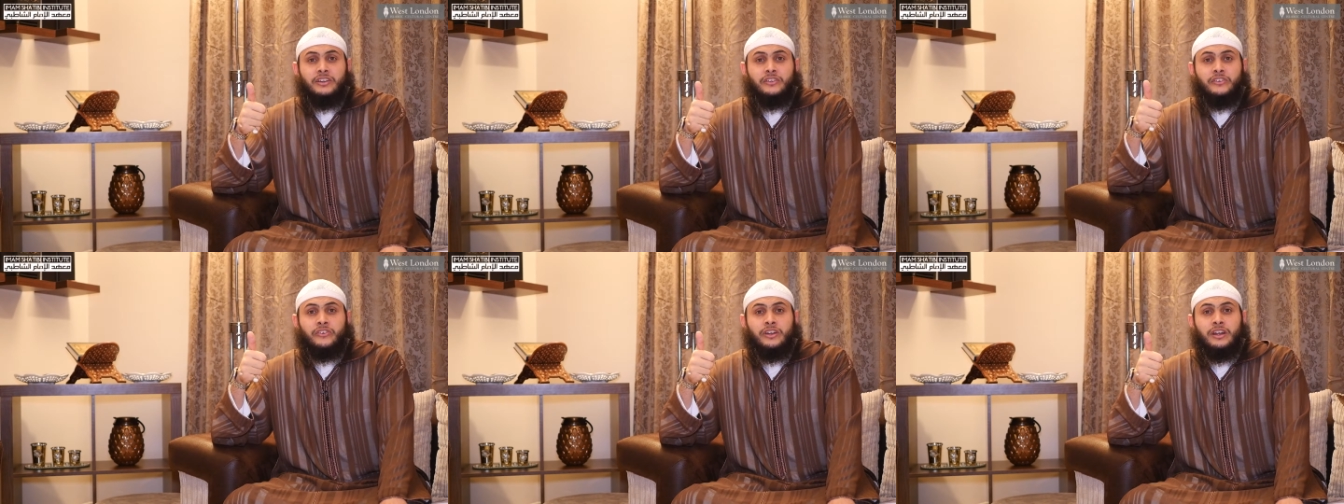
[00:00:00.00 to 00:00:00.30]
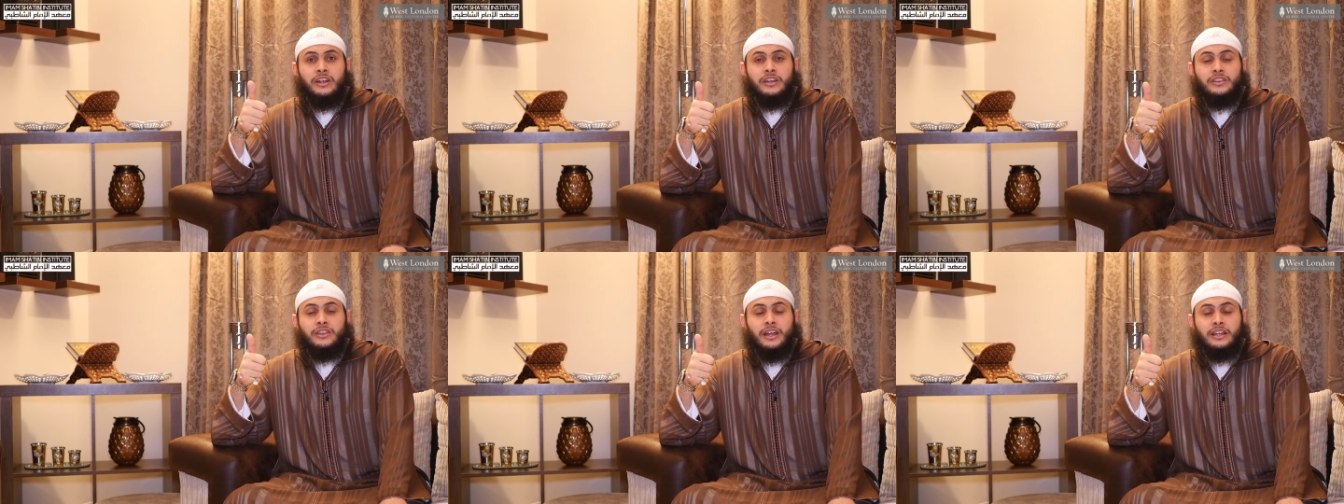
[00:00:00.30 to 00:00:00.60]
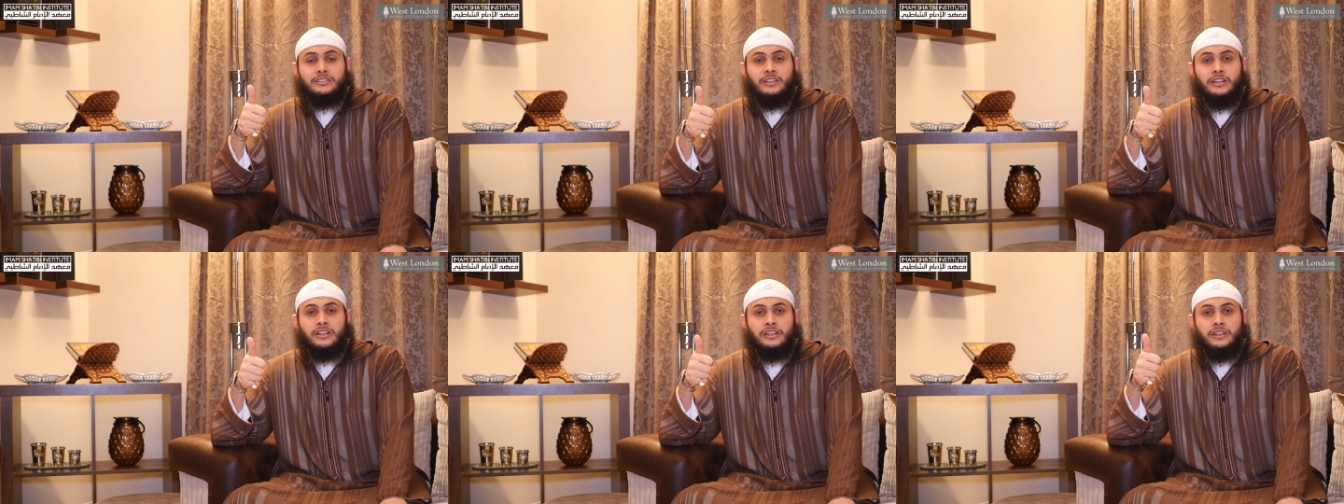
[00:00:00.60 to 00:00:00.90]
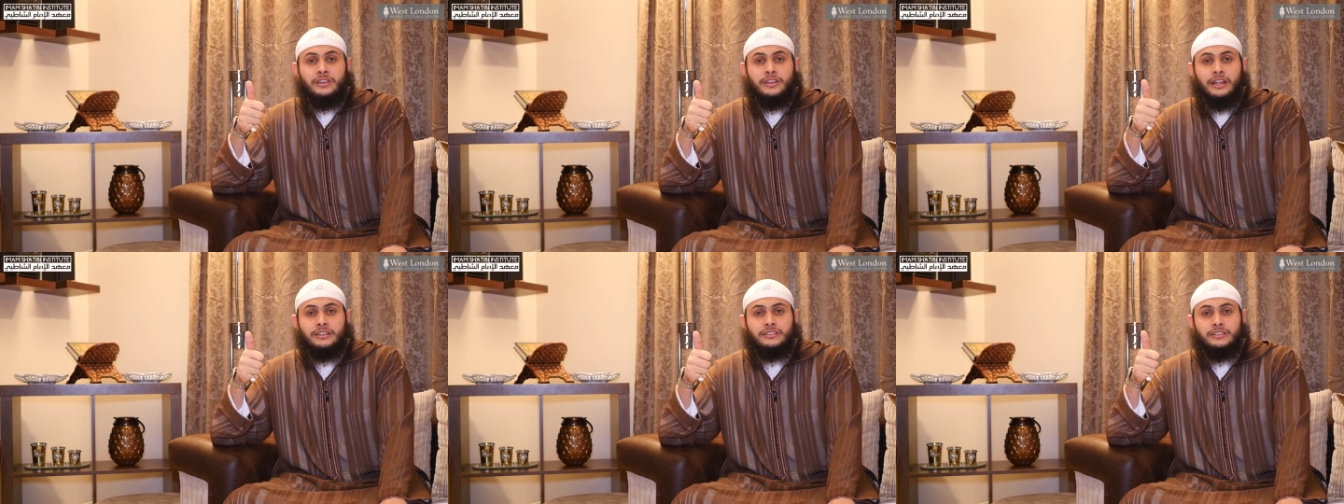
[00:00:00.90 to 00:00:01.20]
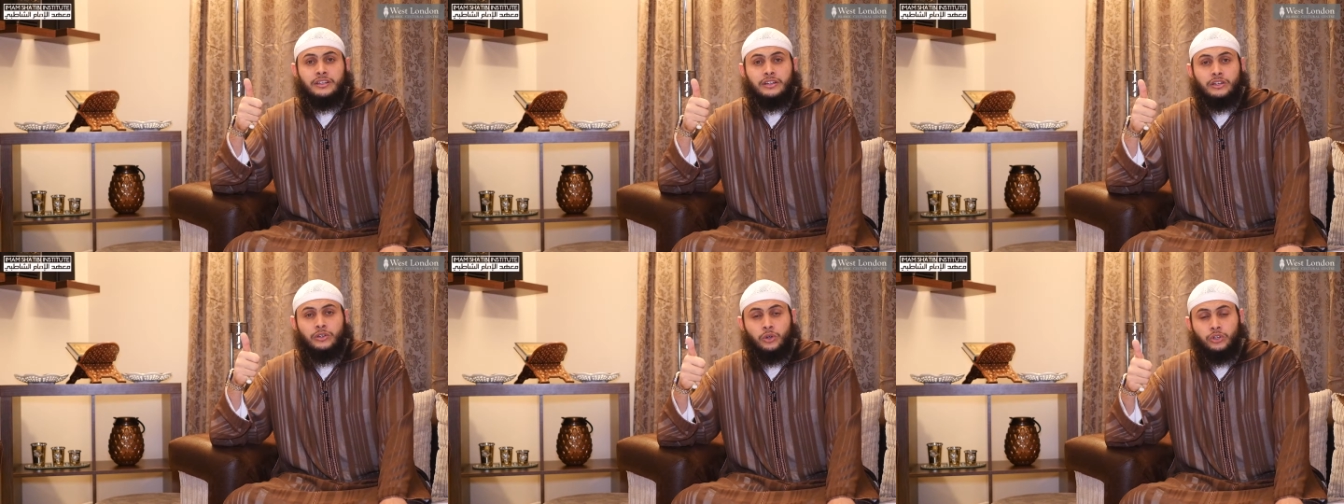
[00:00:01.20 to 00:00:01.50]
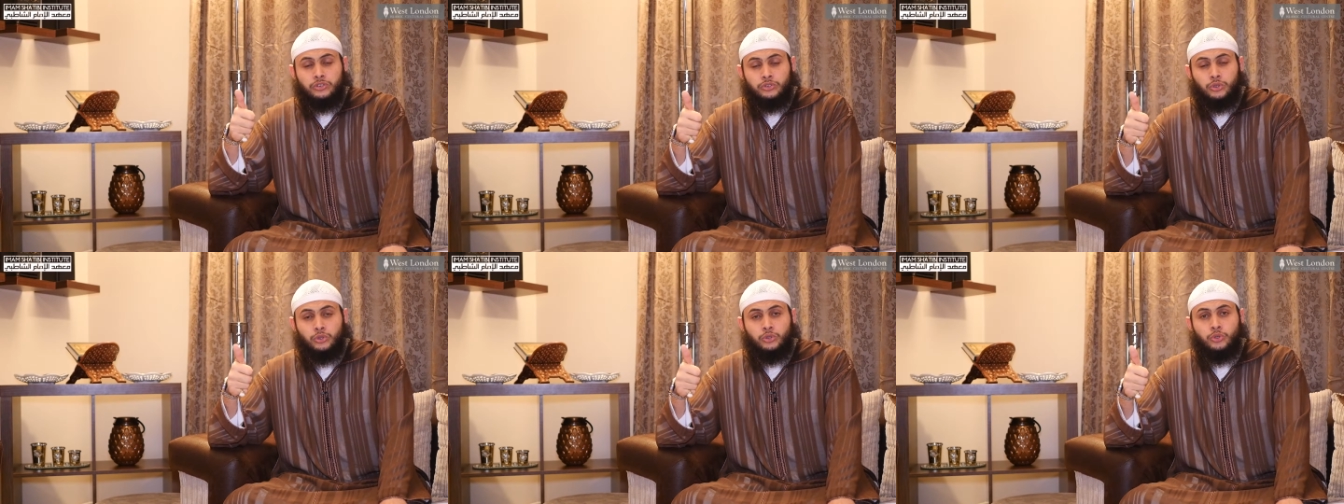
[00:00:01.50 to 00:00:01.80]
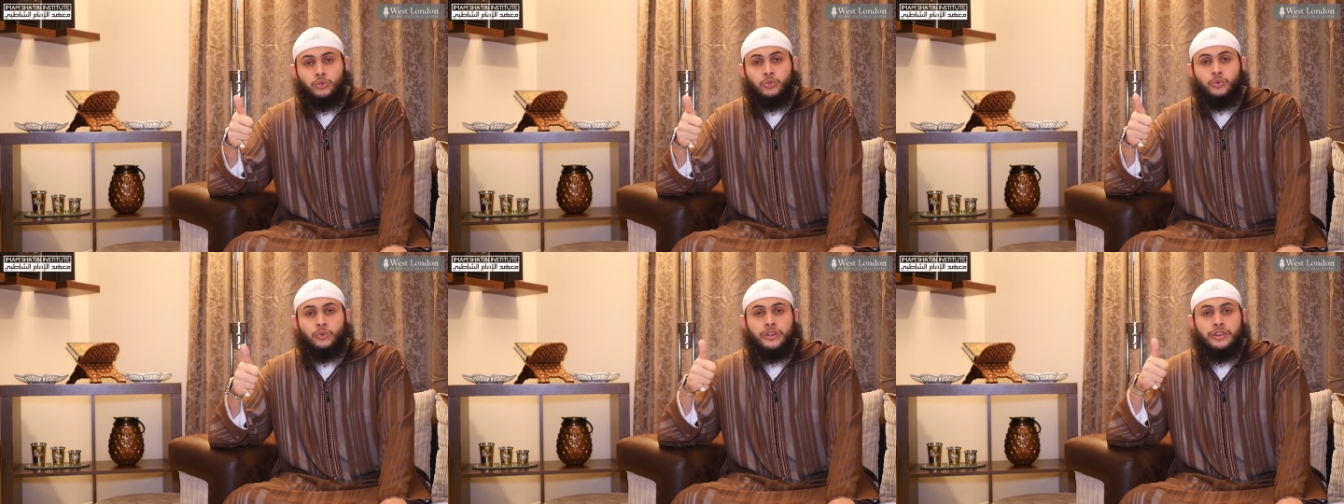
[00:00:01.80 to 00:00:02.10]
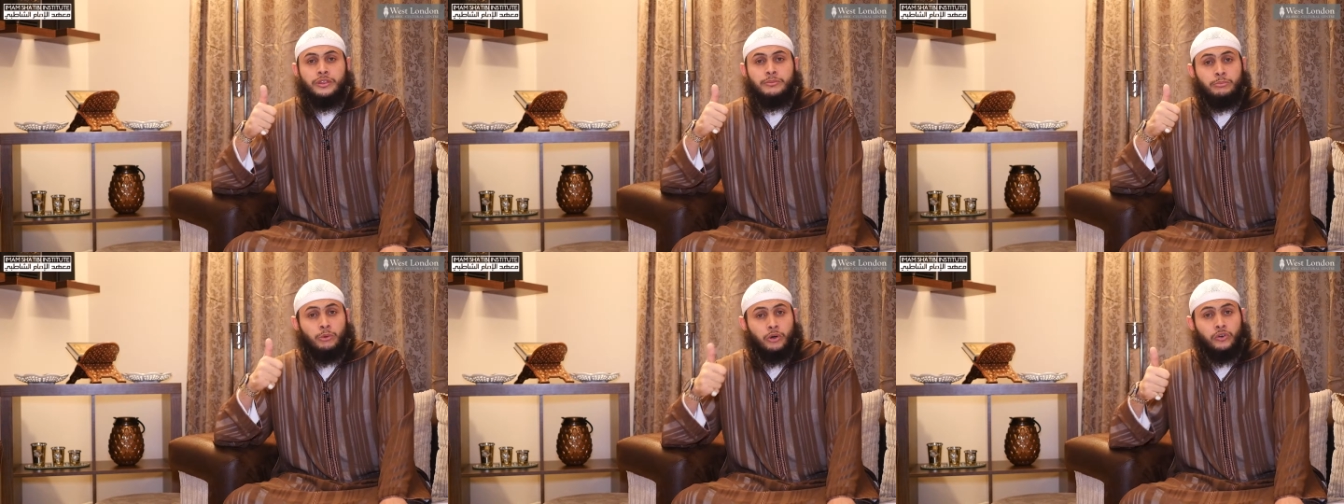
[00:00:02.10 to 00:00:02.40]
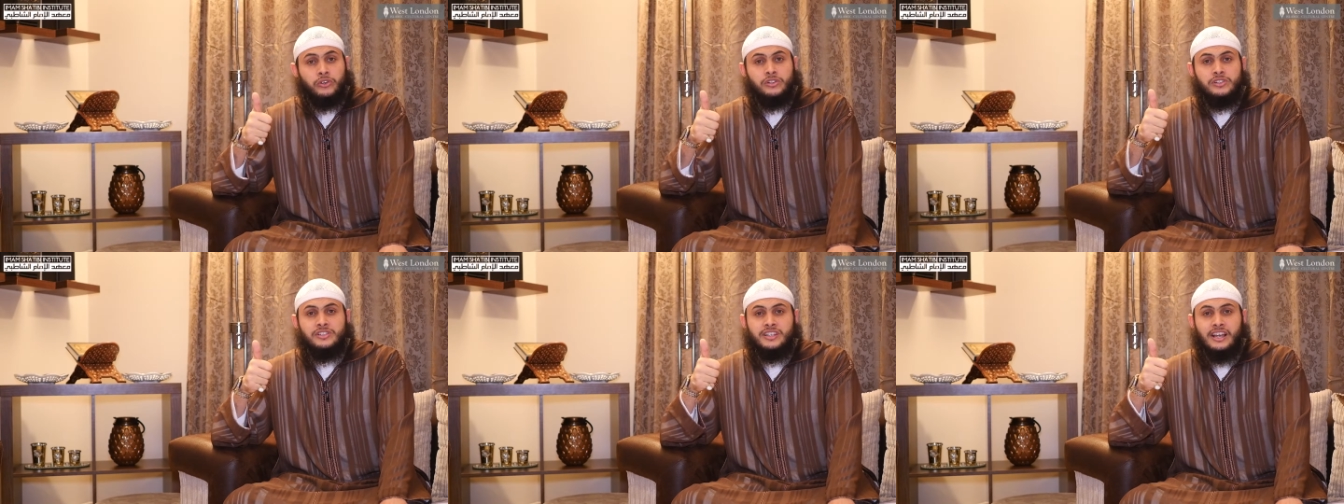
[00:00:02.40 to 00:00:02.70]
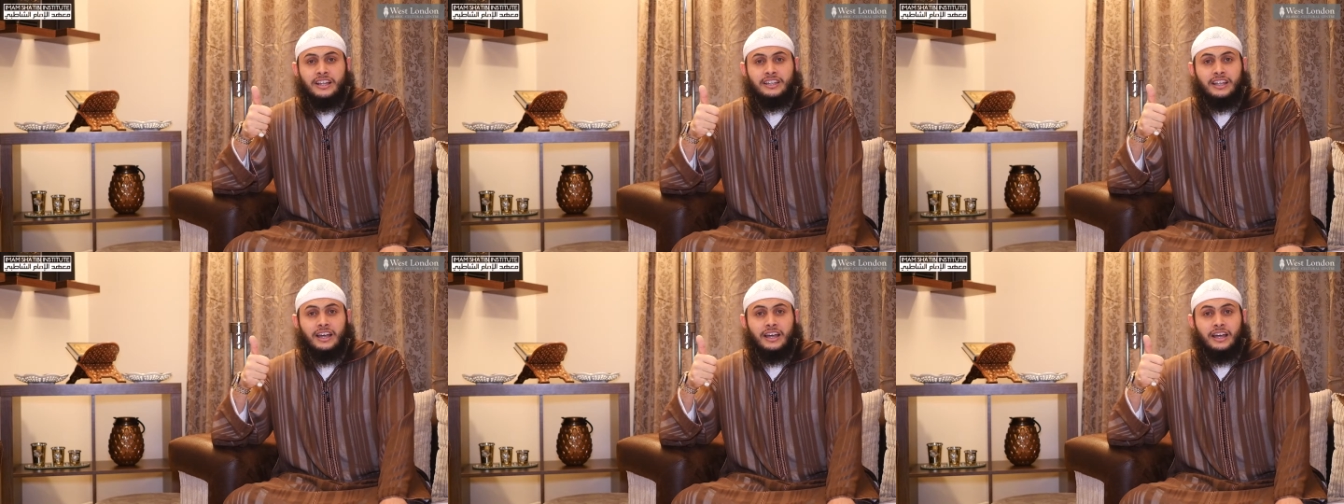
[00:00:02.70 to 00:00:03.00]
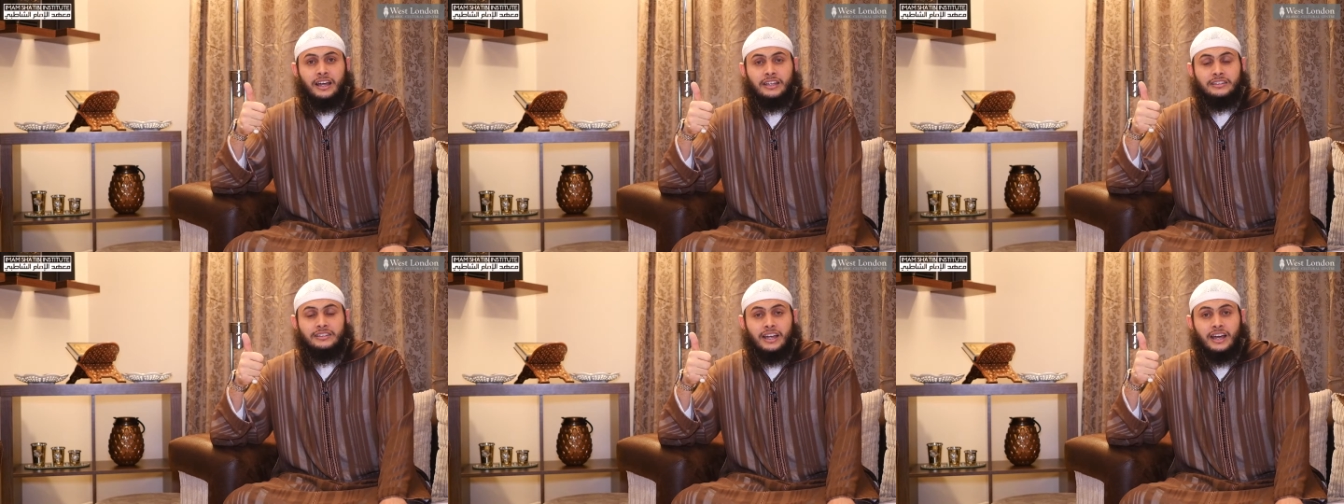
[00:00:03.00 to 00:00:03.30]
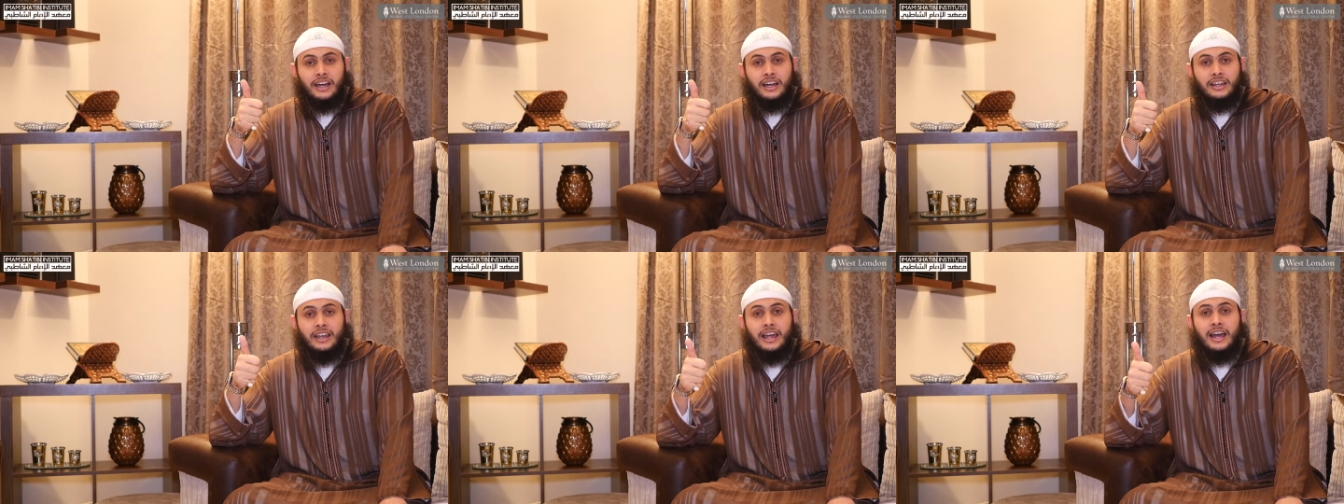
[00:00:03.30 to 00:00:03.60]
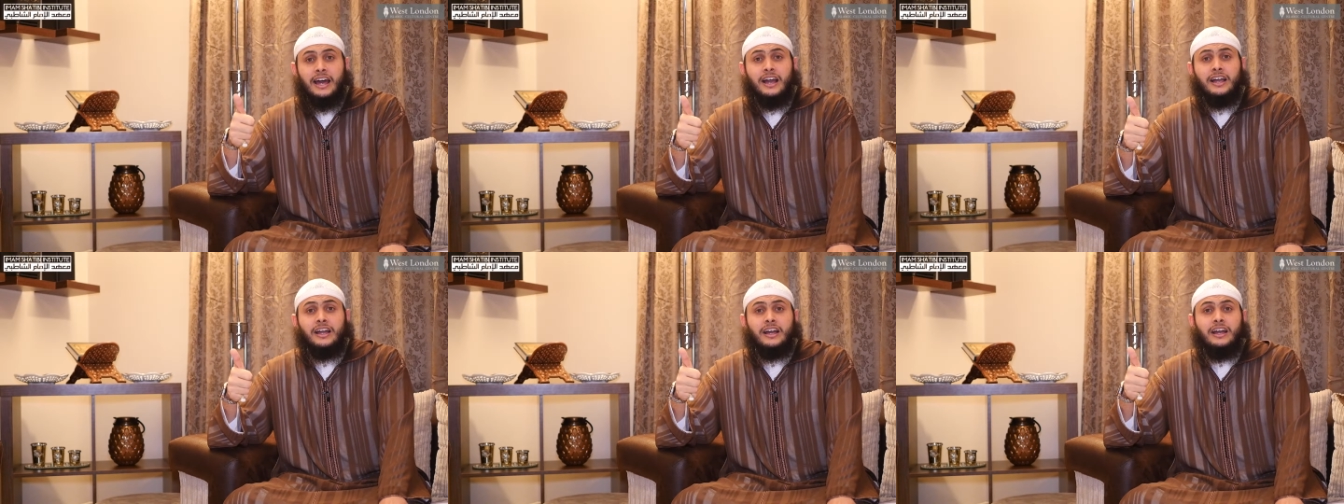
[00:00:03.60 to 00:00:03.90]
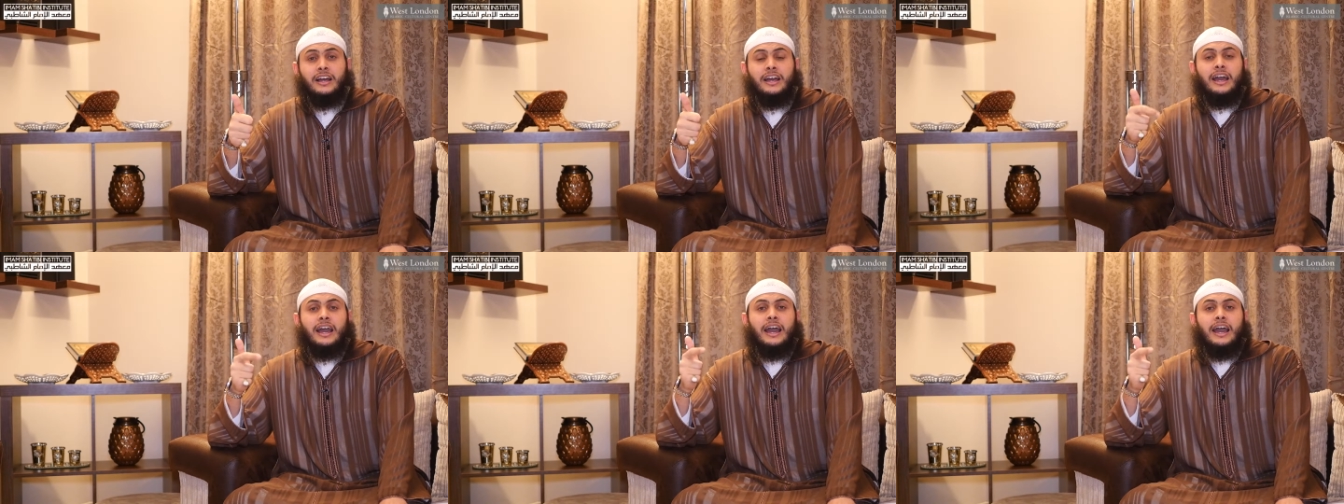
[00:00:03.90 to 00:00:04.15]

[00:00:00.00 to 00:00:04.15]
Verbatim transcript: that that got to do with morals and and akhlaq